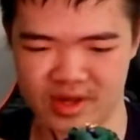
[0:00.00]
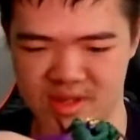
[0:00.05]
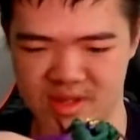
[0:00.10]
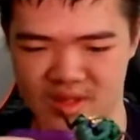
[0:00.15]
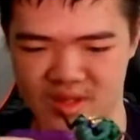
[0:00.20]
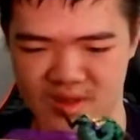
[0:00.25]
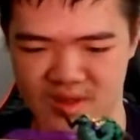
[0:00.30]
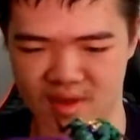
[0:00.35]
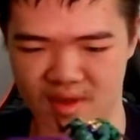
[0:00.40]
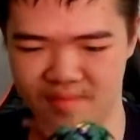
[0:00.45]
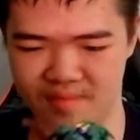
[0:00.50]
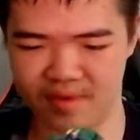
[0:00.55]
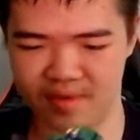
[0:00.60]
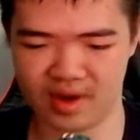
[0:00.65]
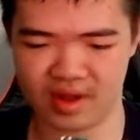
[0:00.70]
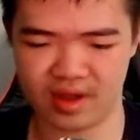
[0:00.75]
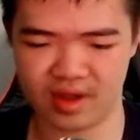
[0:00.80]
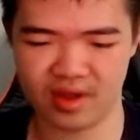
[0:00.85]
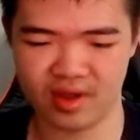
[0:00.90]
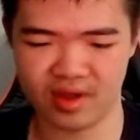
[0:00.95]
They're
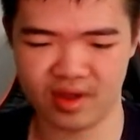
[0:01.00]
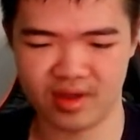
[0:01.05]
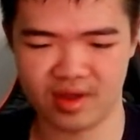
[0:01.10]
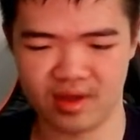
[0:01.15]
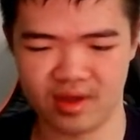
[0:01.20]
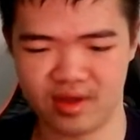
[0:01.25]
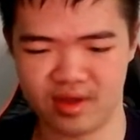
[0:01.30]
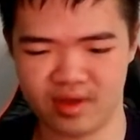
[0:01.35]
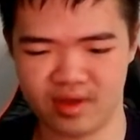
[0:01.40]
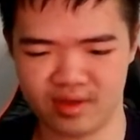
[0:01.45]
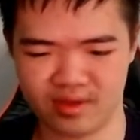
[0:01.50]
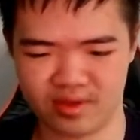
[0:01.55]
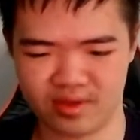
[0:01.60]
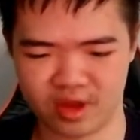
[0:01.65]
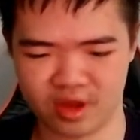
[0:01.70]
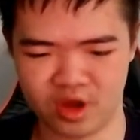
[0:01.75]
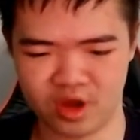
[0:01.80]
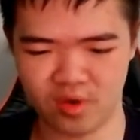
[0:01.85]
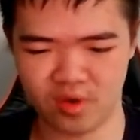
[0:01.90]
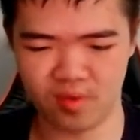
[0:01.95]
pretty
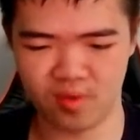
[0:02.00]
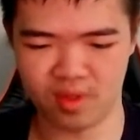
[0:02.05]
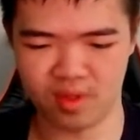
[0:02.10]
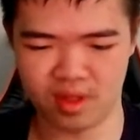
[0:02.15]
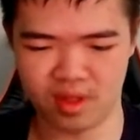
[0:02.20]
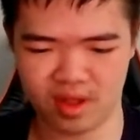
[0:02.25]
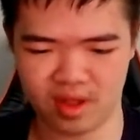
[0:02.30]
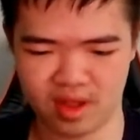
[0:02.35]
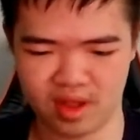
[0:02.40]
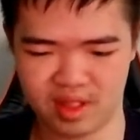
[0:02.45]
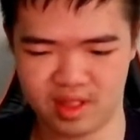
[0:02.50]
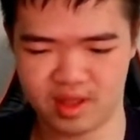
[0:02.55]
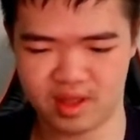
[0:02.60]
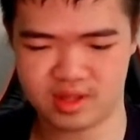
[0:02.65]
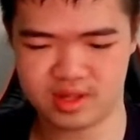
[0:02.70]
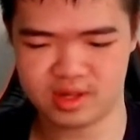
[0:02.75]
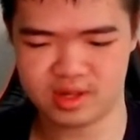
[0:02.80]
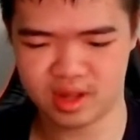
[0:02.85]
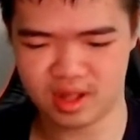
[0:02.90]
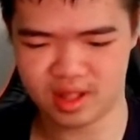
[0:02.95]
cute. I like
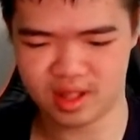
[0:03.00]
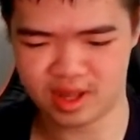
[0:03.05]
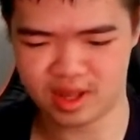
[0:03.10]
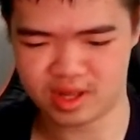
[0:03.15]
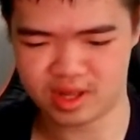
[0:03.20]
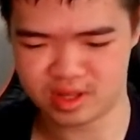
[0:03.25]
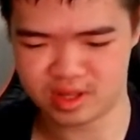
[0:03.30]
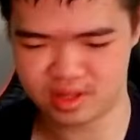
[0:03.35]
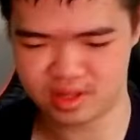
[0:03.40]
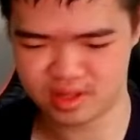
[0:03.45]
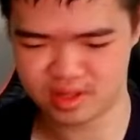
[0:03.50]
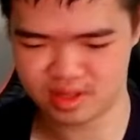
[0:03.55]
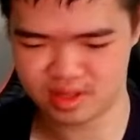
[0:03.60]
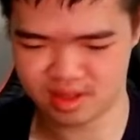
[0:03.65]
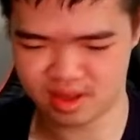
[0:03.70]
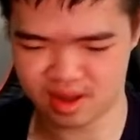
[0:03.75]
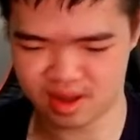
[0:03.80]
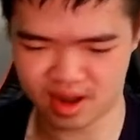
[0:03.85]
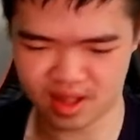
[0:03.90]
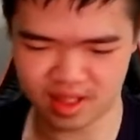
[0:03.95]
I like
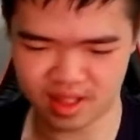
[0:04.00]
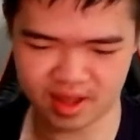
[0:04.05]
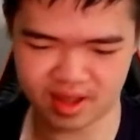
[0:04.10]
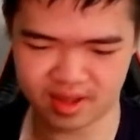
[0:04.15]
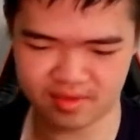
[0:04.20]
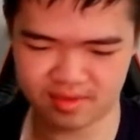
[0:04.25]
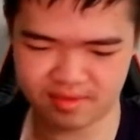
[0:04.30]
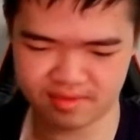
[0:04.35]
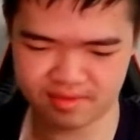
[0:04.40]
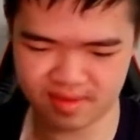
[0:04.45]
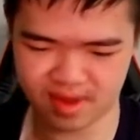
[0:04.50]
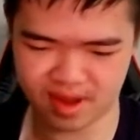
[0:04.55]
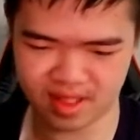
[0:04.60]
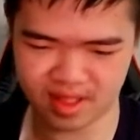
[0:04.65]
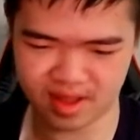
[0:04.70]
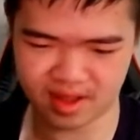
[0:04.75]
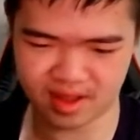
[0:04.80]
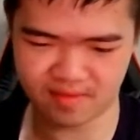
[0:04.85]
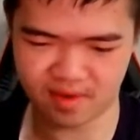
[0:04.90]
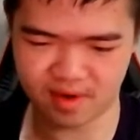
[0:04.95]
I like it. I
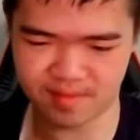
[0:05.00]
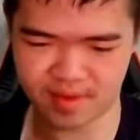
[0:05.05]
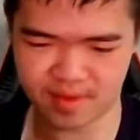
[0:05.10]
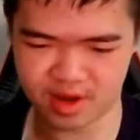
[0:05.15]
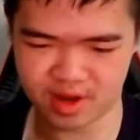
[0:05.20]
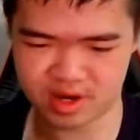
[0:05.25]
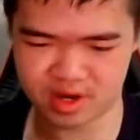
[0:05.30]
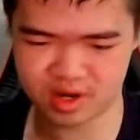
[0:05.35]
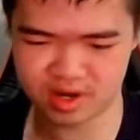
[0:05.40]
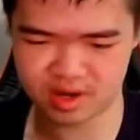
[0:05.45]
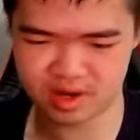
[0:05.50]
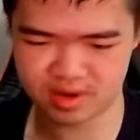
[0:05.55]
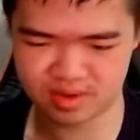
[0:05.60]
like it very much.